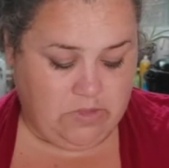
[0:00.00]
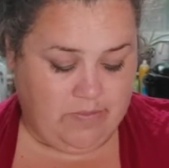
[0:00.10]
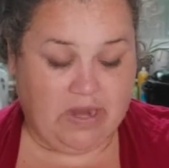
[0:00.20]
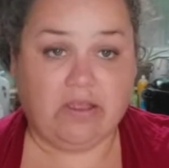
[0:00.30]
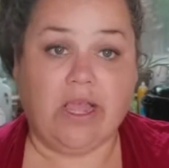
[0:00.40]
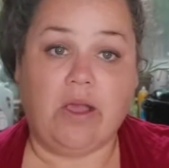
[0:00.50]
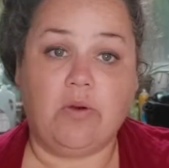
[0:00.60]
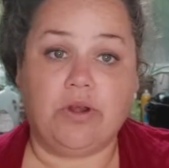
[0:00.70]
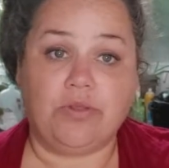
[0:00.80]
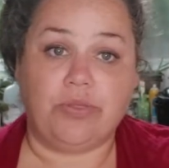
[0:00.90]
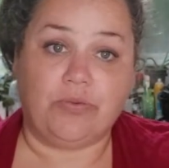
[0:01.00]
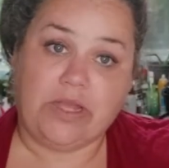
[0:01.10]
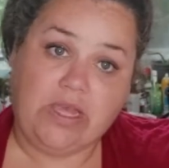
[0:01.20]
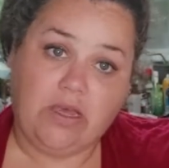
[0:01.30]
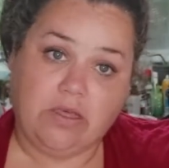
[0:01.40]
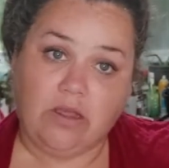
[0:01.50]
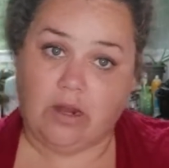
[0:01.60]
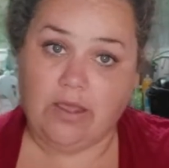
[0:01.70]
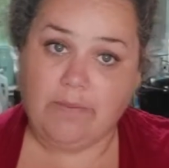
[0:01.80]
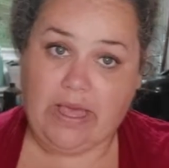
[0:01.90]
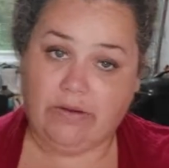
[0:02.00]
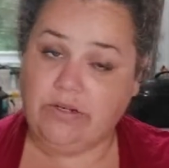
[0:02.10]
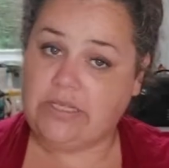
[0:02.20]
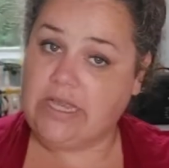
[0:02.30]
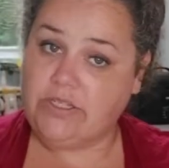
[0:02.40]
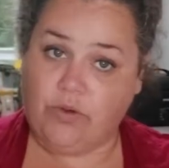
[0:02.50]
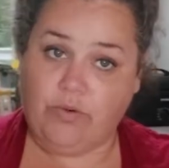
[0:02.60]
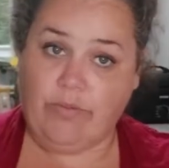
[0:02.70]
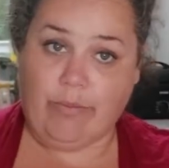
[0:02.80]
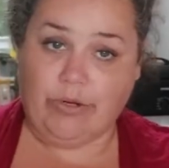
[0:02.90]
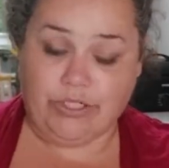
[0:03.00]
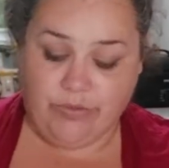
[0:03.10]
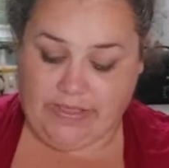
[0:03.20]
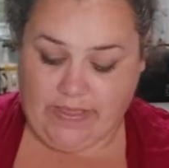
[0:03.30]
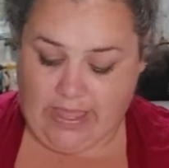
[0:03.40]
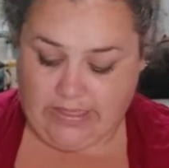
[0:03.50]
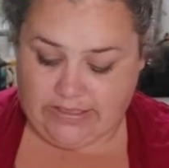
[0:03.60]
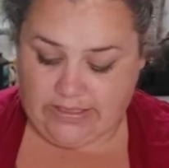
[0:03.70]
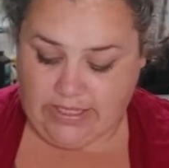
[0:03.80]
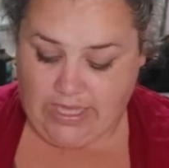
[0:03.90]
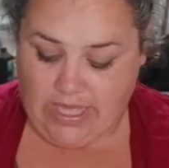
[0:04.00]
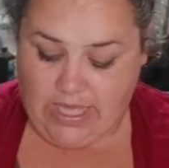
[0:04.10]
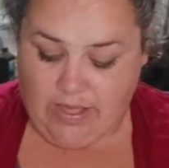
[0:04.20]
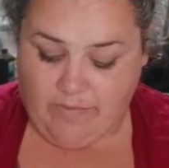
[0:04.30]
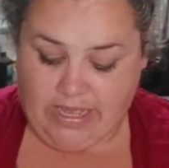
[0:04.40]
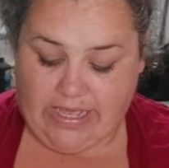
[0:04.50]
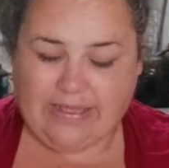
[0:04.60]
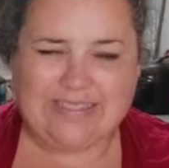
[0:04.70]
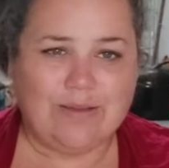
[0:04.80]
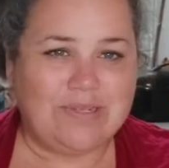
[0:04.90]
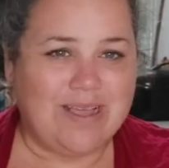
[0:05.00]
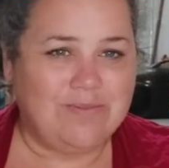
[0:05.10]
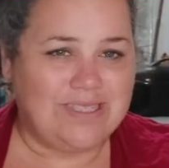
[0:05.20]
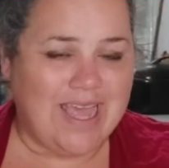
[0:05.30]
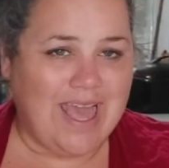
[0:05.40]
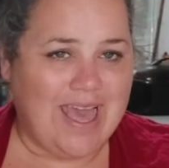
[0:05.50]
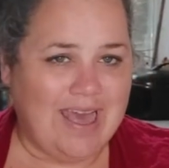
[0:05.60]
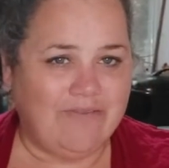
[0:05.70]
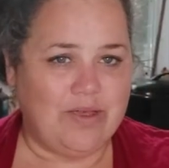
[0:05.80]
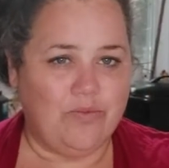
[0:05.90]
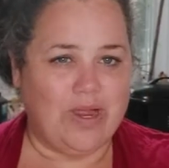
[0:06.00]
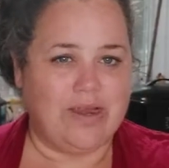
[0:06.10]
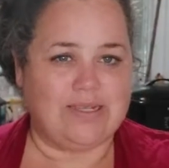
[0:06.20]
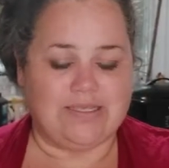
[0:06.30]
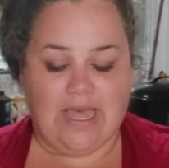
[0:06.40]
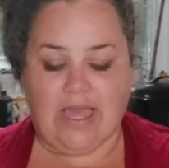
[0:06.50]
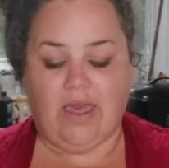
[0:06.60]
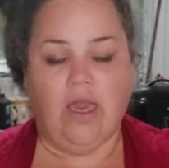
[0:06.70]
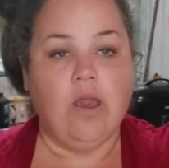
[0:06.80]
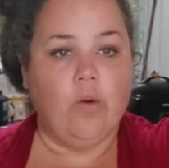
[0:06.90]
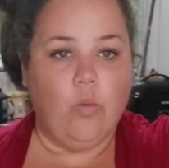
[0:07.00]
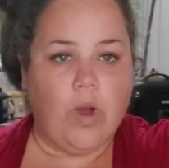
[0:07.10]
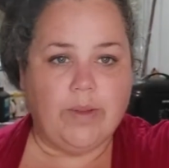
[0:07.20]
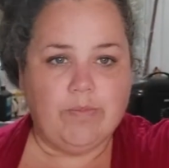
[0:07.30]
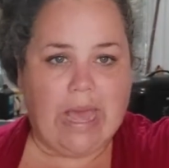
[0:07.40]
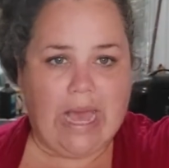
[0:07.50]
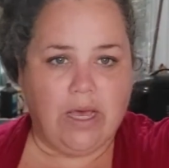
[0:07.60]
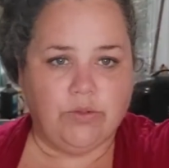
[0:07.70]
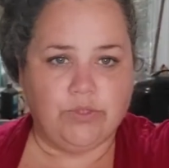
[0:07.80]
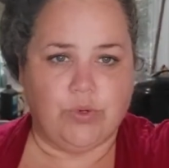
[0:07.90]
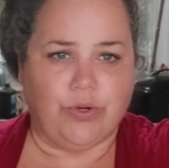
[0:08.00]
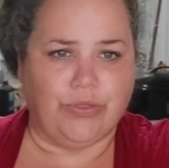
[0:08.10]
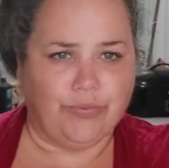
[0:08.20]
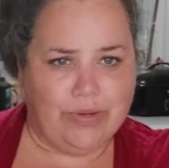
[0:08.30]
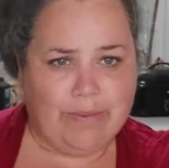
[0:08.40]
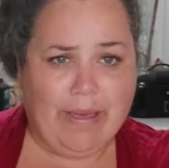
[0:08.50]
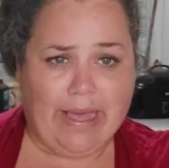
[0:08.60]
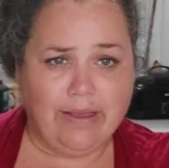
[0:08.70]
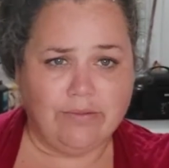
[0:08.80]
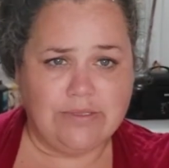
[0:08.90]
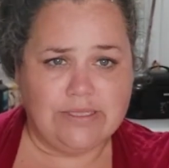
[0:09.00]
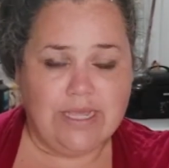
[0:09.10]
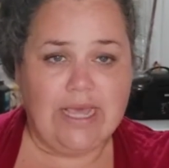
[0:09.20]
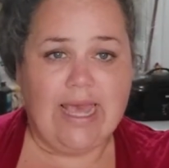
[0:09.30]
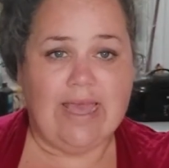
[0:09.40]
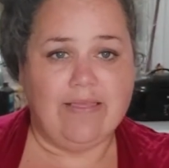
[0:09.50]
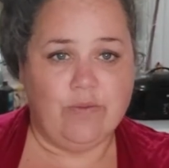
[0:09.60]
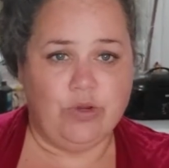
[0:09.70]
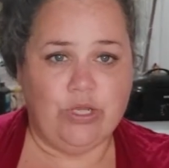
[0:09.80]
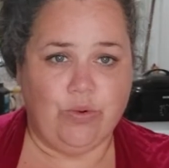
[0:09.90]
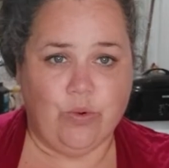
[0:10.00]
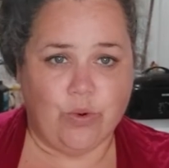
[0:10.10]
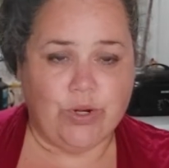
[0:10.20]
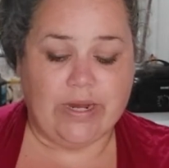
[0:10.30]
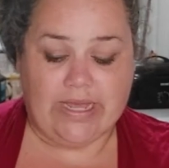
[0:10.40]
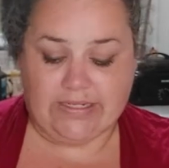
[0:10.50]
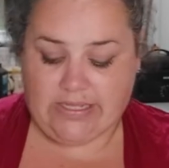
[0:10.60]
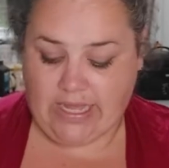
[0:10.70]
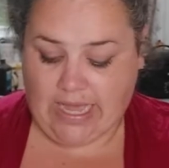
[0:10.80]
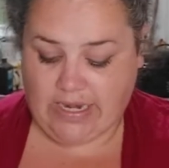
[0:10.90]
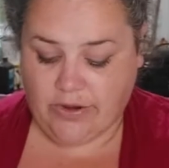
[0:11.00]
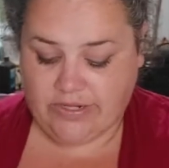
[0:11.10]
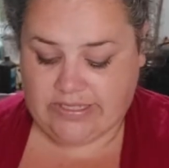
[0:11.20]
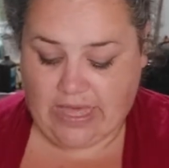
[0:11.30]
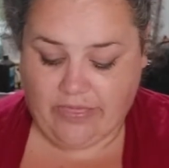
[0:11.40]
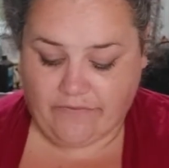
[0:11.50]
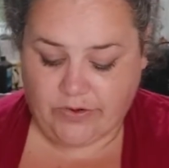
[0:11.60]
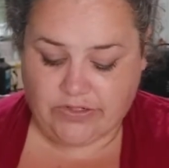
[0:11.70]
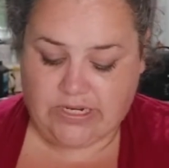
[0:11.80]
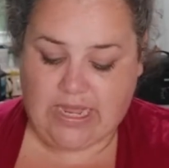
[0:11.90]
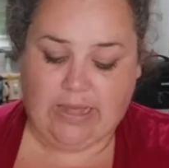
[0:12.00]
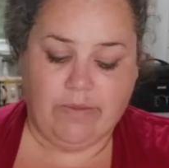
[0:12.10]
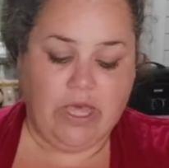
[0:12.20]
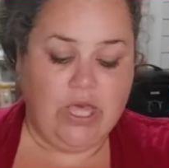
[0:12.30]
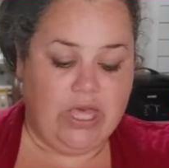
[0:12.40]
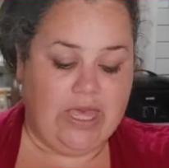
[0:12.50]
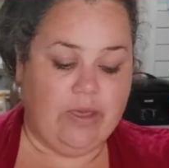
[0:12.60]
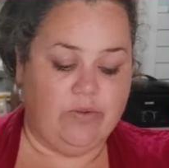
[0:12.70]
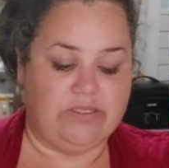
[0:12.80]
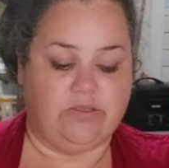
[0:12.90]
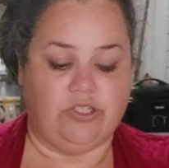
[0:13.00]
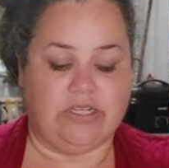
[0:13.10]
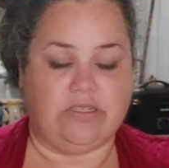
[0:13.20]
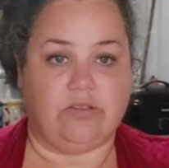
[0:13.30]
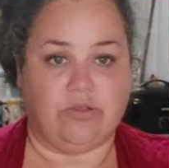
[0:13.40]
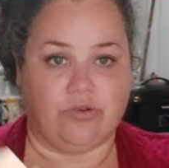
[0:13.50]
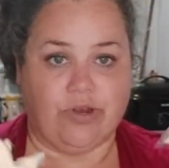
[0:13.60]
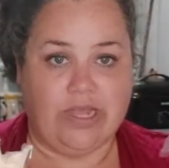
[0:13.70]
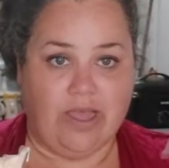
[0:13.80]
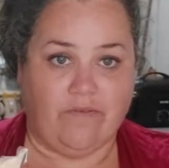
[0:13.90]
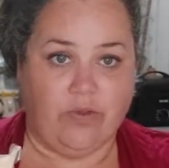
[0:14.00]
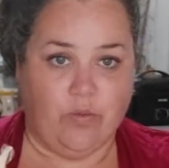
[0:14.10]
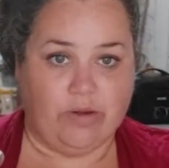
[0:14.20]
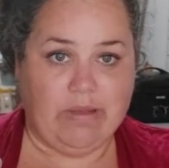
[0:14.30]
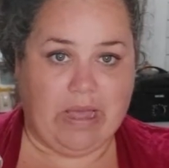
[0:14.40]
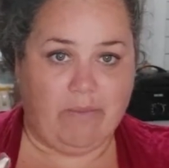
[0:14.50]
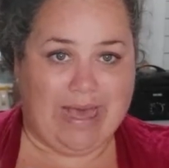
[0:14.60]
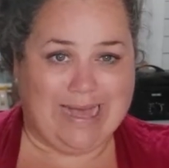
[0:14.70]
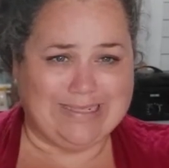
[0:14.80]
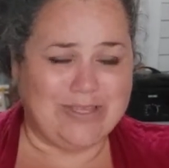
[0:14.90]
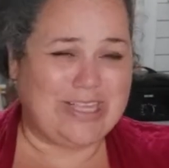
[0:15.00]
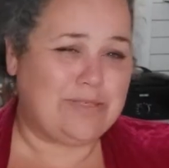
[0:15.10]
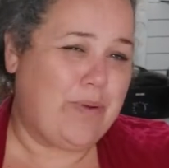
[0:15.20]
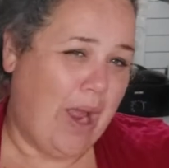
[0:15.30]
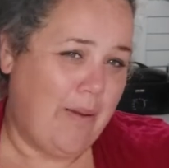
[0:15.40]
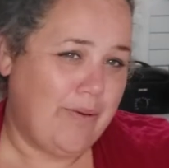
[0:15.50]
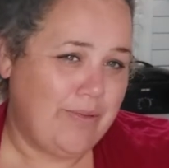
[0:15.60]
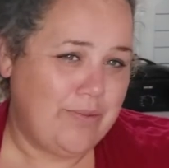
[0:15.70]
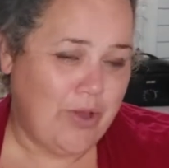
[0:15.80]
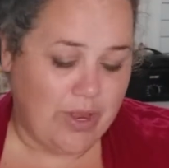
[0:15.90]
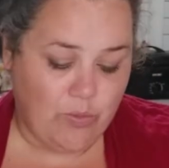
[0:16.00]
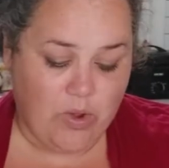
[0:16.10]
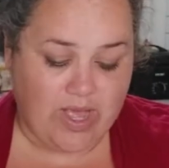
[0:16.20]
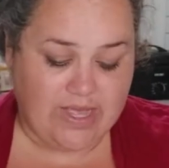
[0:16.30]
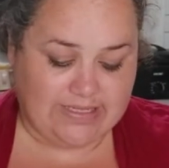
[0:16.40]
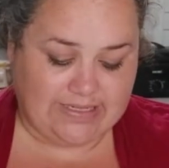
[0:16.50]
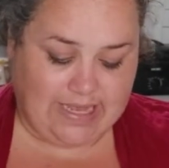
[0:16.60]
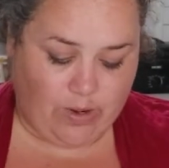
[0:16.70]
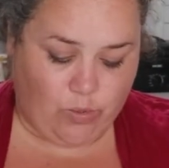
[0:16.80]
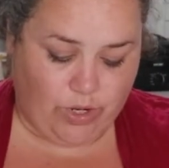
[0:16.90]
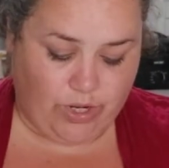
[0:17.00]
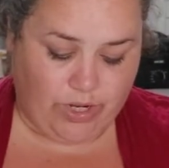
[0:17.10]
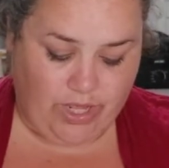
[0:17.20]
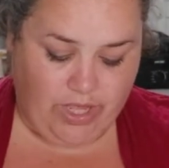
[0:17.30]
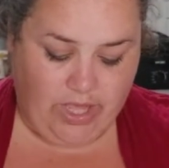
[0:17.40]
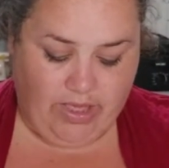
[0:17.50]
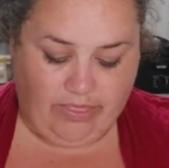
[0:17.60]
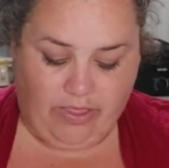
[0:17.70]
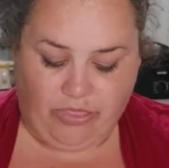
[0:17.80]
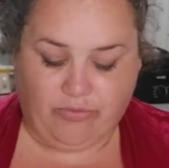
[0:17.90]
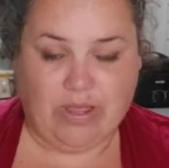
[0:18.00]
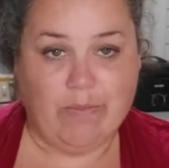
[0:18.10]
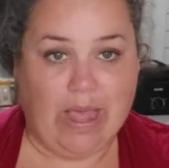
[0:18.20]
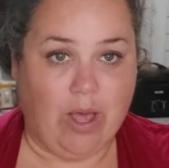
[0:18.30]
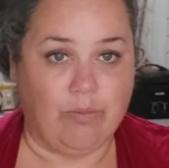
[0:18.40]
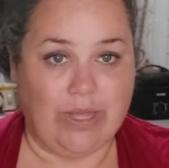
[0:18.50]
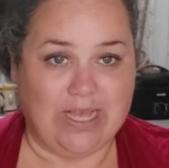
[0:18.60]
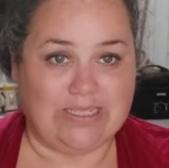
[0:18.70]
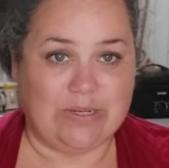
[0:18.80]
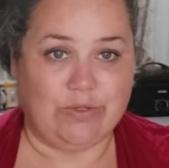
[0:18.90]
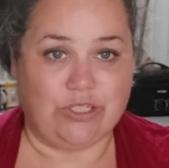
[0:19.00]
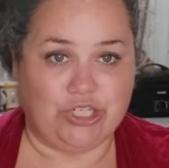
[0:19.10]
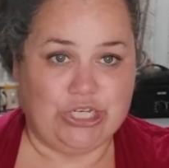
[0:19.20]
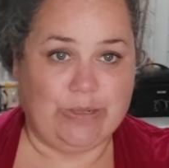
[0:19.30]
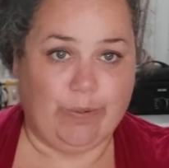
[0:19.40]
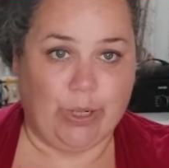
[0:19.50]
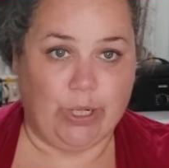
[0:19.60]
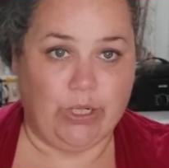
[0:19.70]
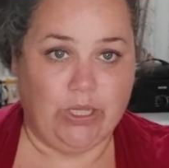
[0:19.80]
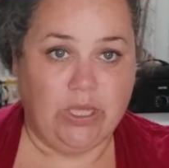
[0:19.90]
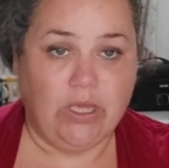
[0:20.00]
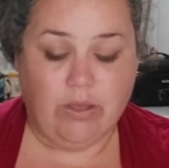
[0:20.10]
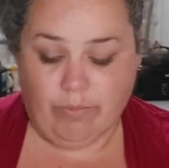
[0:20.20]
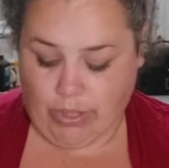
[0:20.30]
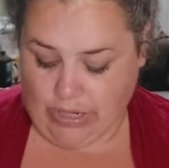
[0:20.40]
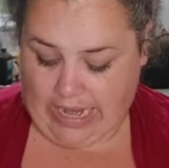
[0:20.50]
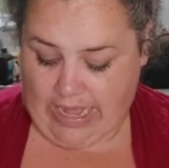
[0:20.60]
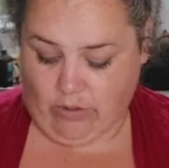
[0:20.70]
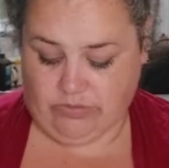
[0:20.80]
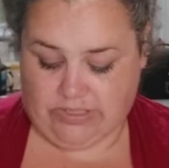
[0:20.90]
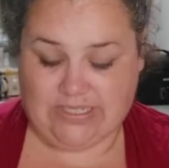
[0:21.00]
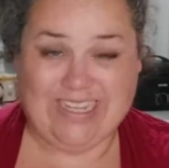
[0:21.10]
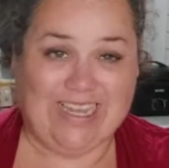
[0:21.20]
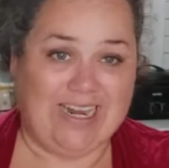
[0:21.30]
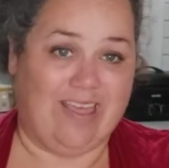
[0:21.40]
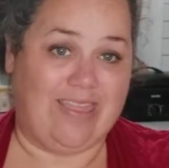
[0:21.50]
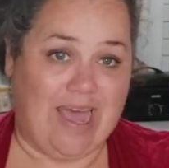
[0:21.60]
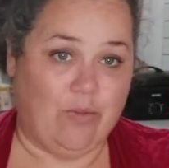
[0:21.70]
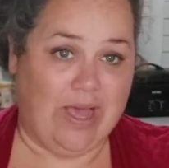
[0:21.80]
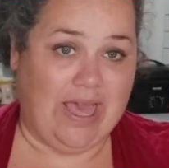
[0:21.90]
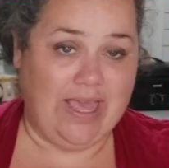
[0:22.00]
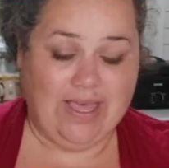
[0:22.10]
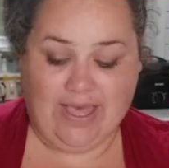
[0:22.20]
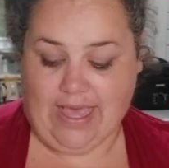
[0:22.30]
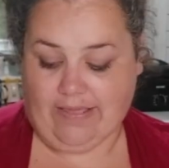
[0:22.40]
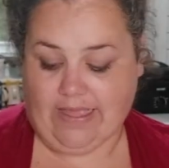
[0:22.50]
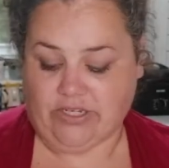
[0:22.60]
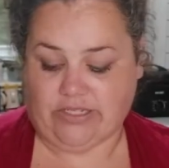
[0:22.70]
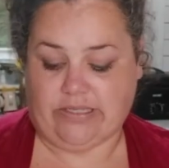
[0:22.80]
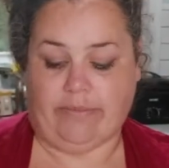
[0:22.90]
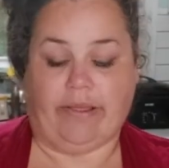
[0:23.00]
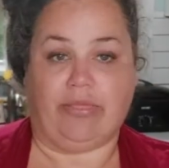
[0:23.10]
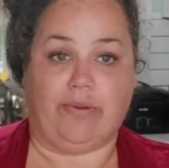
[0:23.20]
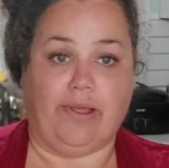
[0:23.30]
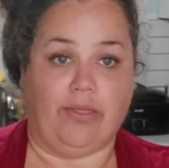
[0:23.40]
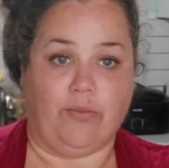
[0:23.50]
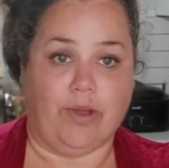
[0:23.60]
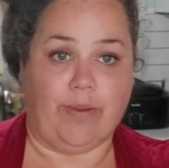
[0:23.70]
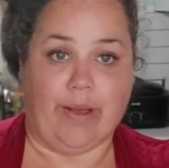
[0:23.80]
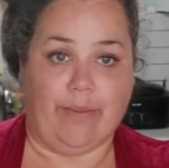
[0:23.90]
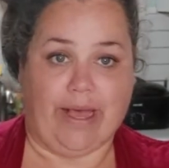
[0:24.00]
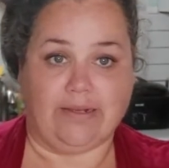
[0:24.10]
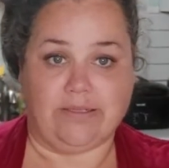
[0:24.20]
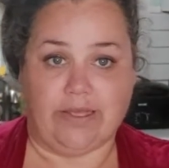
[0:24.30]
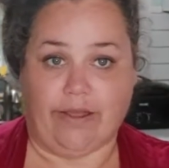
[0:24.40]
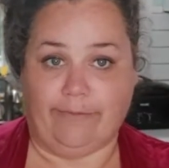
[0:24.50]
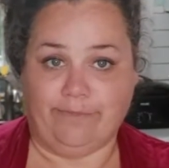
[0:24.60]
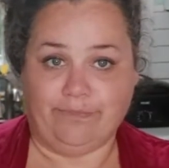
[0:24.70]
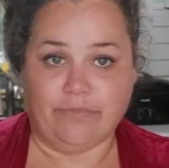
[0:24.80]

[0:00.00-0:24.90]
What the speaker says: apparently I ordered 3 garlic powders. I don't remember doing that. But sometimes they have it where it's like 1 pound or 3 pounds. And then when you order it, I noticed that the first time it was just 3 of the 1 pound bags. So that's probably what it was, is I ordered the 3 pound because it was cheaper per ounce to get it that way. And they just sent me 3 of the 1 pound bags. So